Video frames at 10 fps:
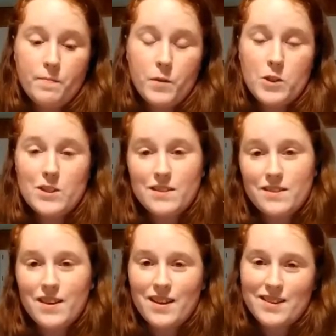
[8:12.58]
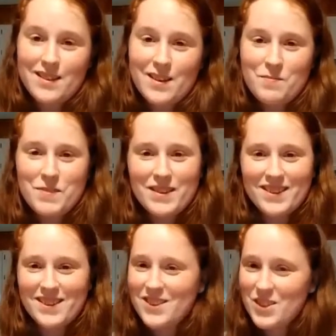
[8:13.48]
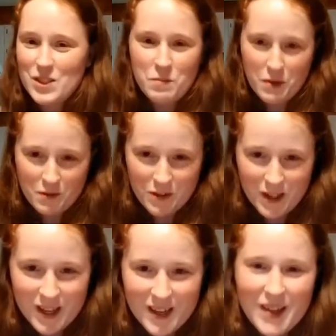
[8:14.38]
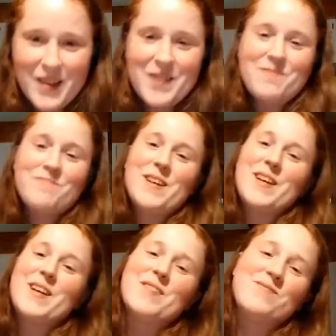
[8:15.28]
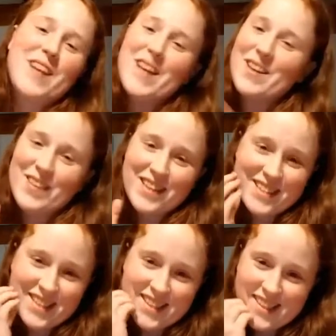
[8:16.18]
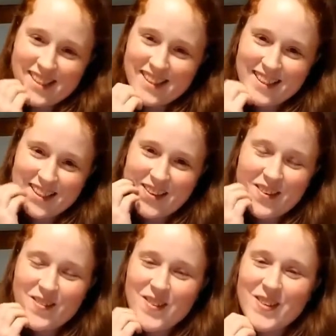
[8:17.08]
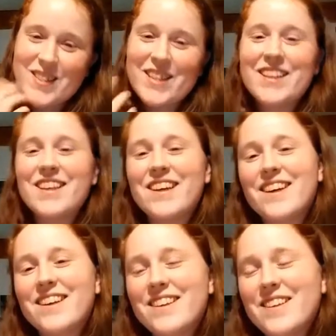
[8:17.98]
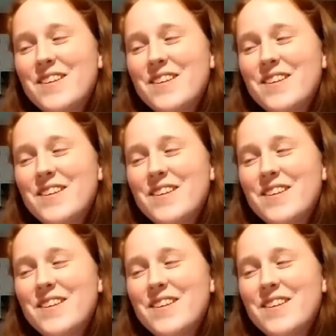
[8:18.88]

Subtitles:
which is kind of sad because she's beautiful. But anyways, unfortunately,